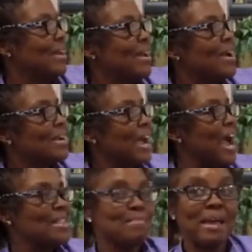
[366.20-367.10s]

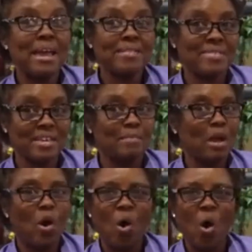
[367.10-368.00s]
God made them
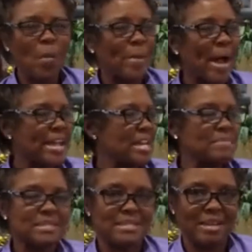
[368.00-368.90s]
all by
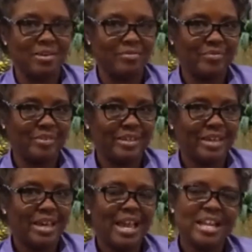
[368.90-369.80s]
himself.
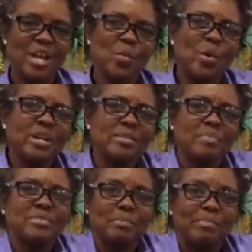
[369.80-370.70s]
And he wanted them
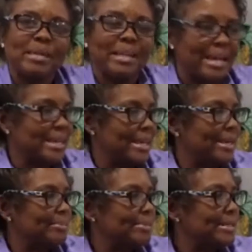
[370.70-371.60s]
to be like him.
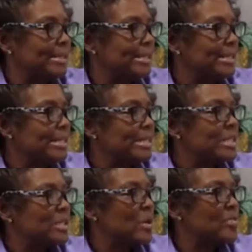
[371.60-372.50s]

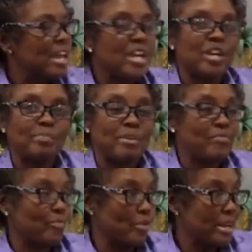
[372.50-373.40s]
So they could be
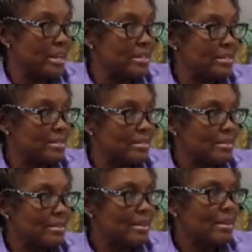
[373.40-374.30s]
friends,
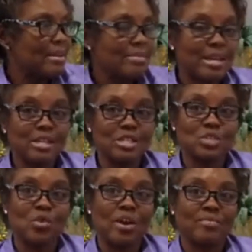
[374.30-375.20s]
they could
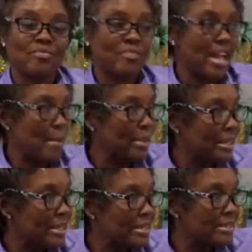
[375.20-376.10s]
start
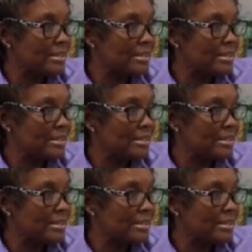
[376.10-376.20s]
families.